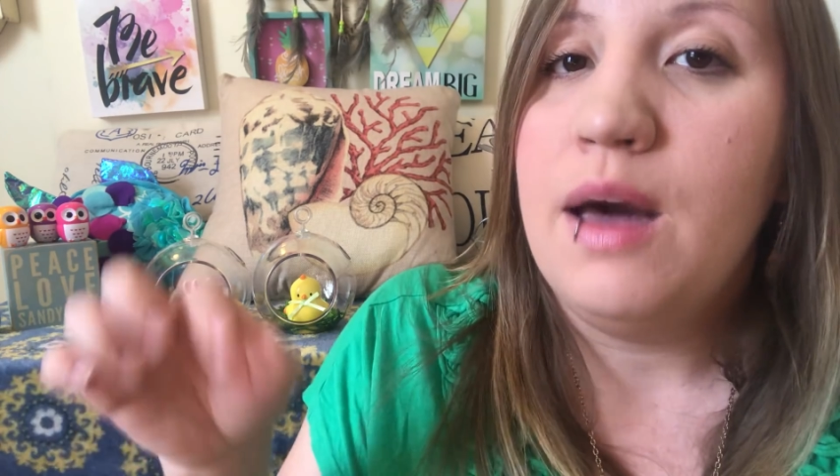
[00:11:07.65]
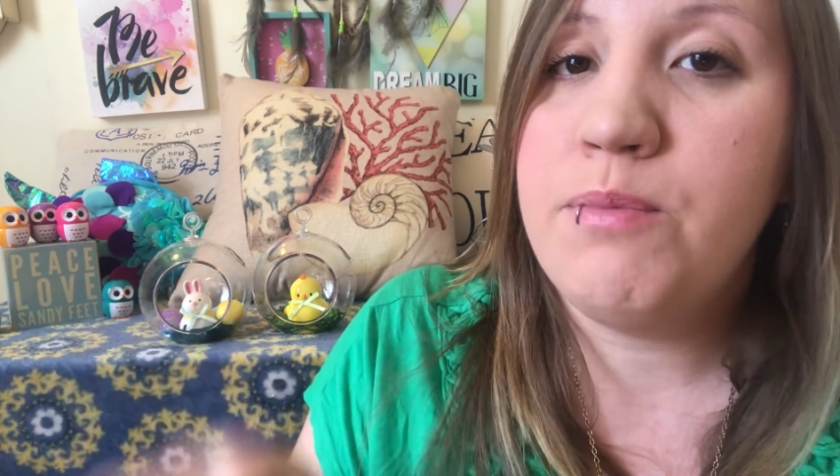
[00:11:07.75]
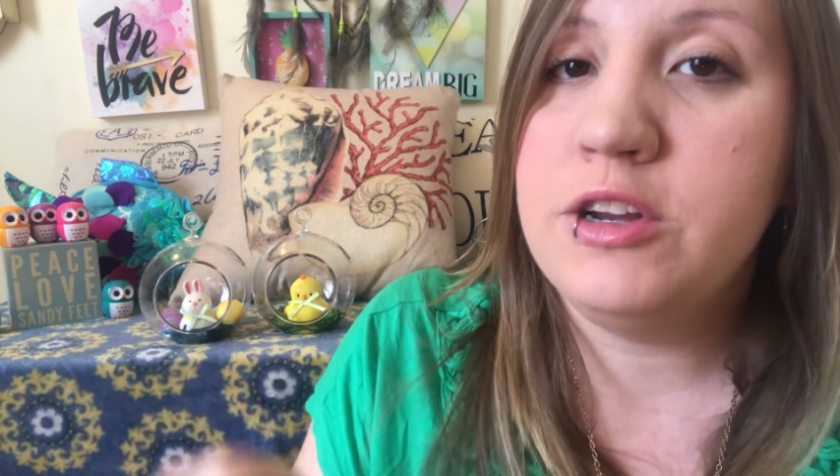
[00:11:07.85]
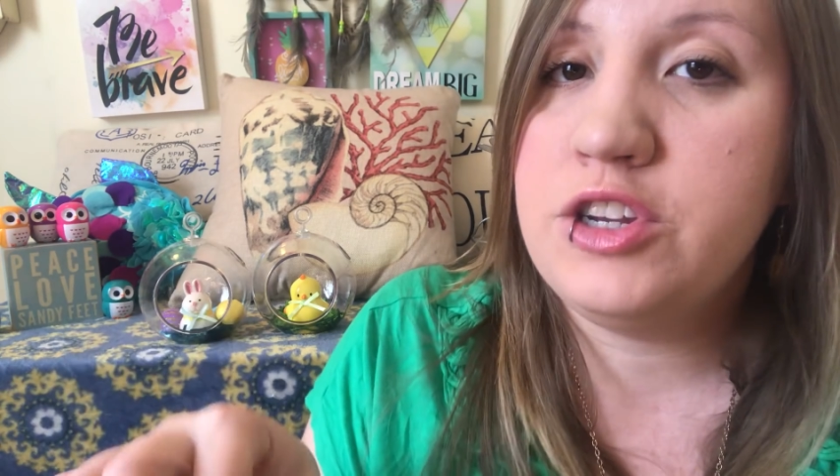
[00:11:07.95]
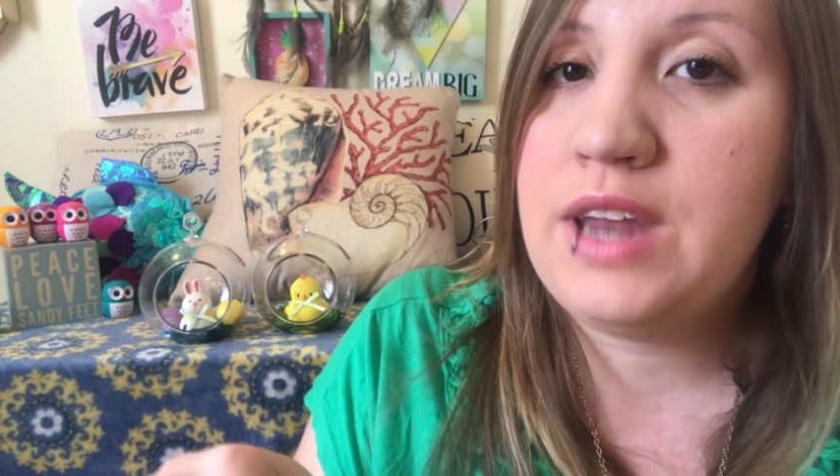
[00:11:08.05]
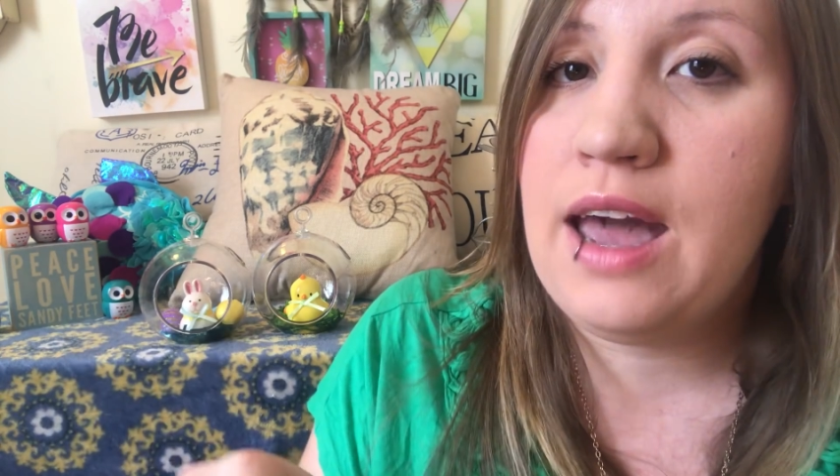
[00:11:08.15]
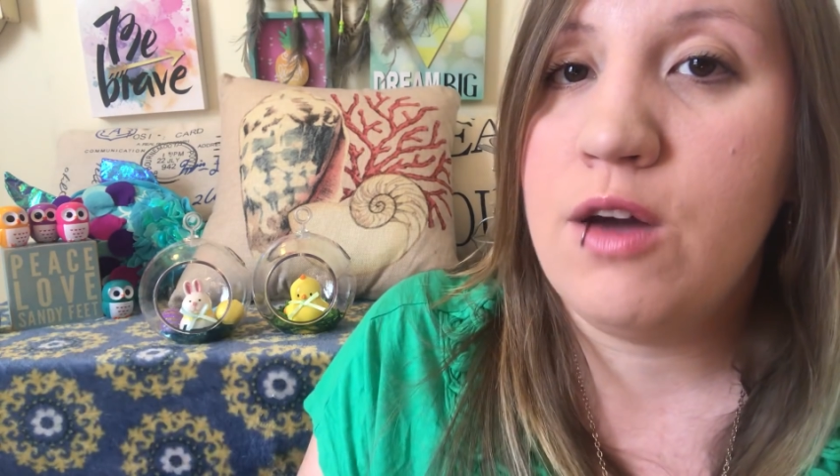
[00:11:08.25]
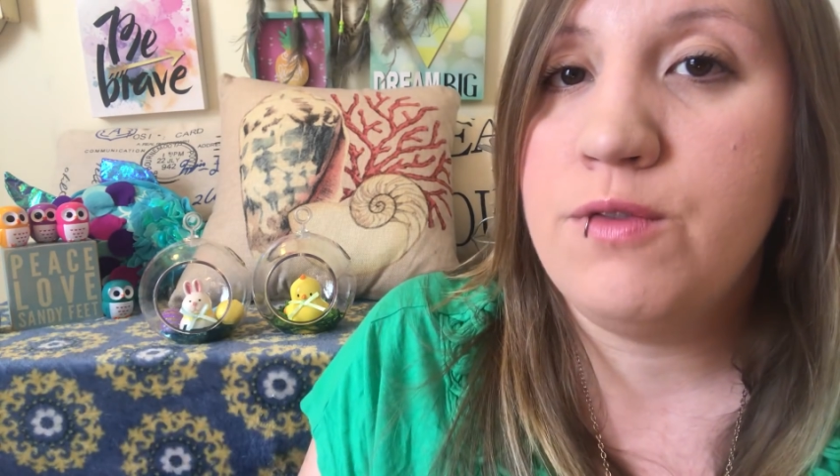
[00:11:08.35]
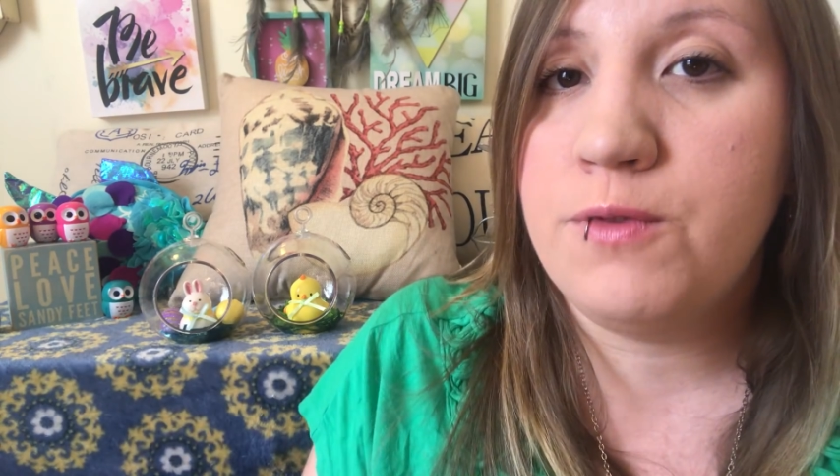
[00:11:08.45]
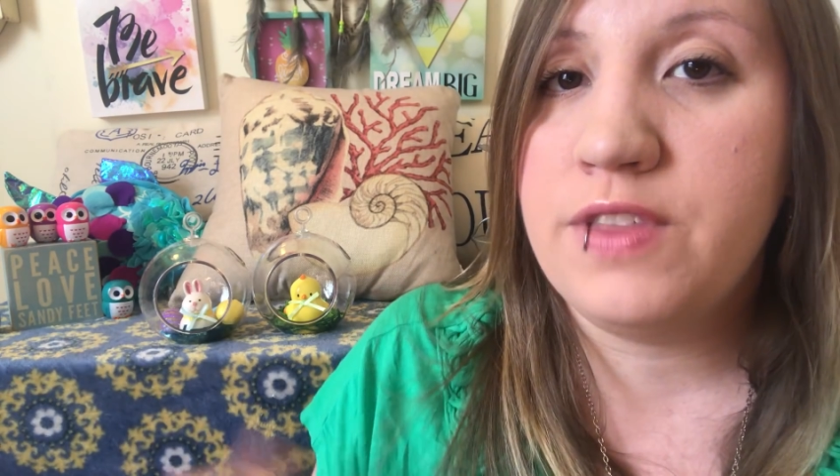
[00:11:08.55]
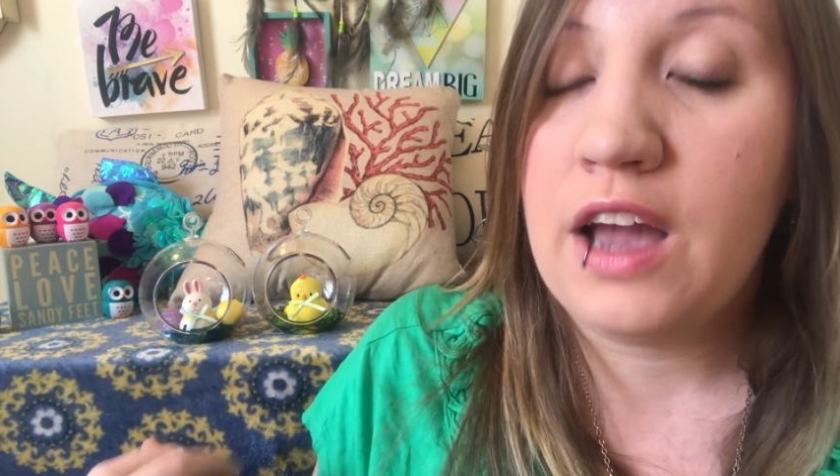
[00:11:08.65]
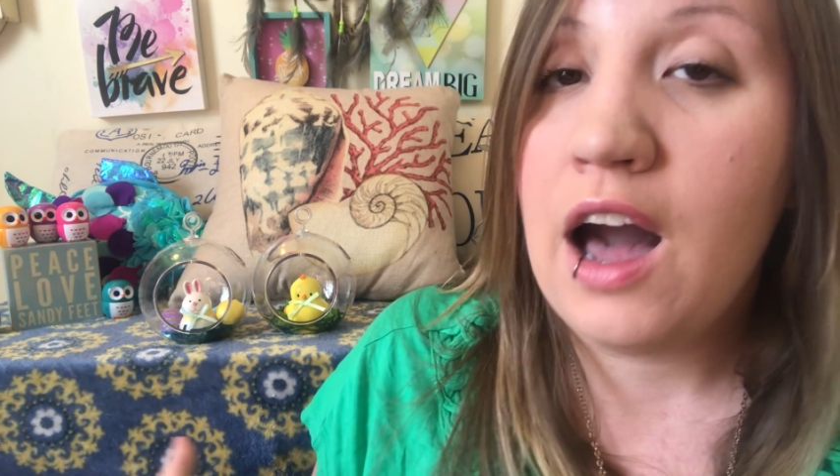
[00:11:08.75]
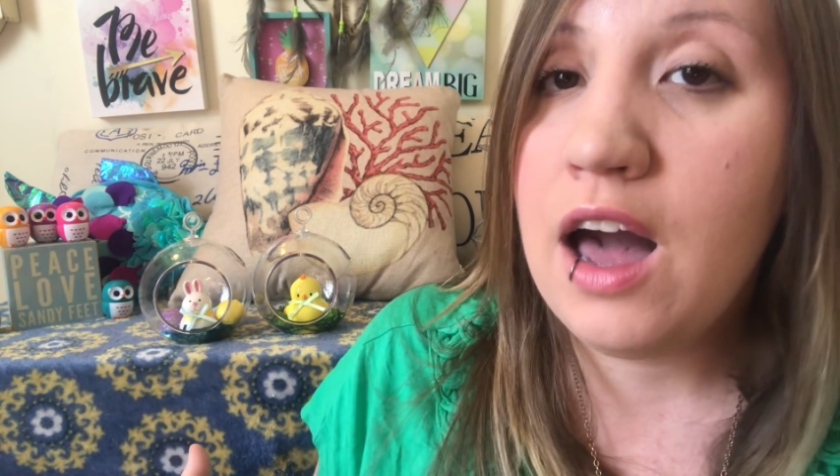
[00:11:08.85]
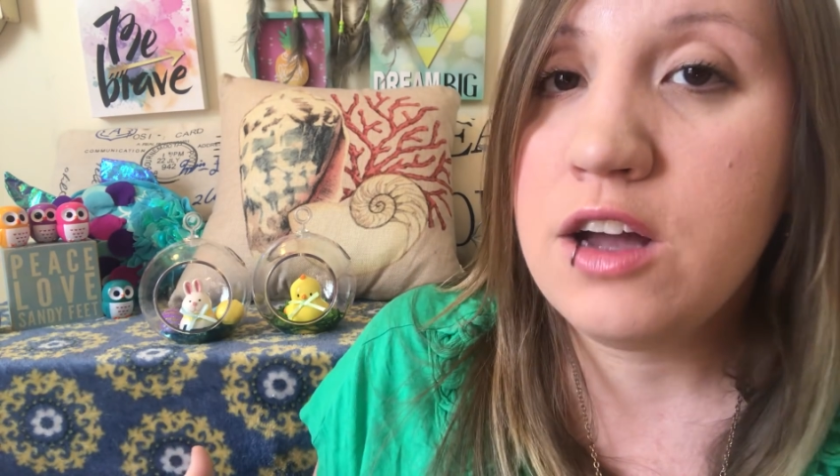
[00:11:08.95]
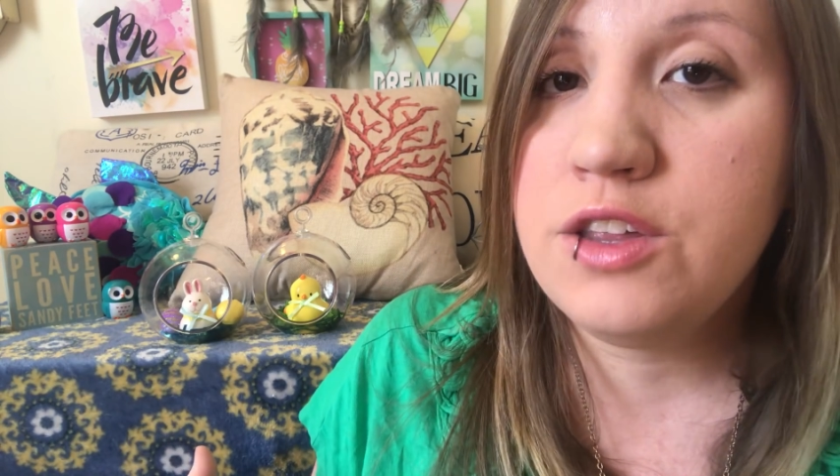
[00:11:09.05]
push down for the
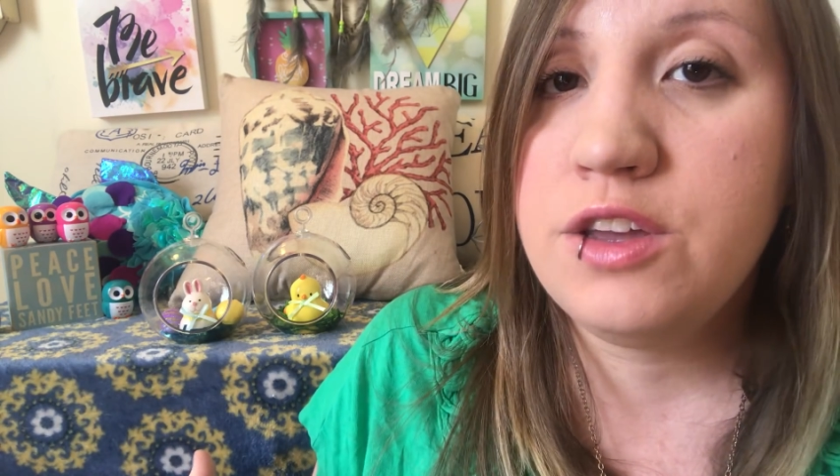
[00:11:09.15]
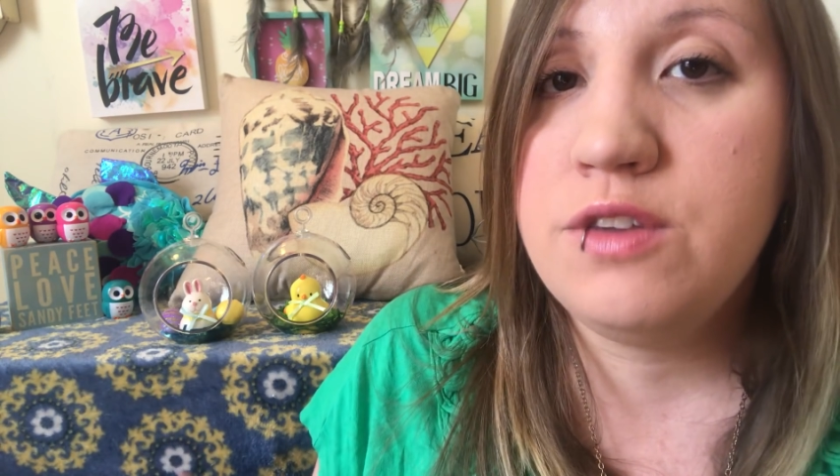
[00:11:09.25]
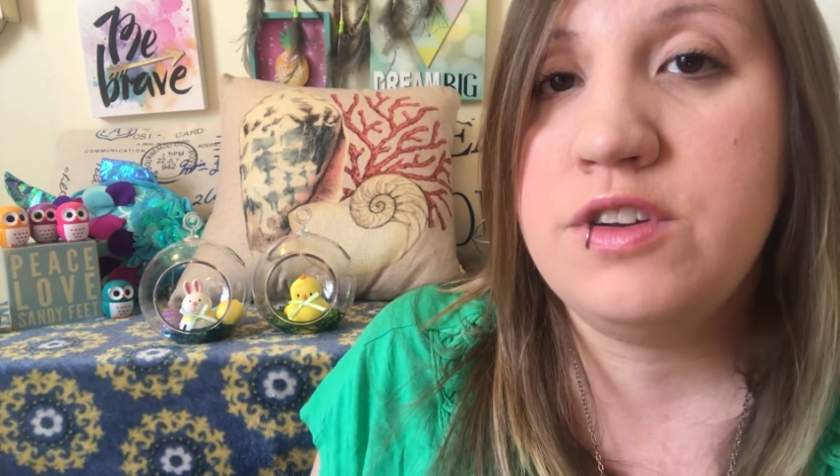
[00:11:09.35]
hot glue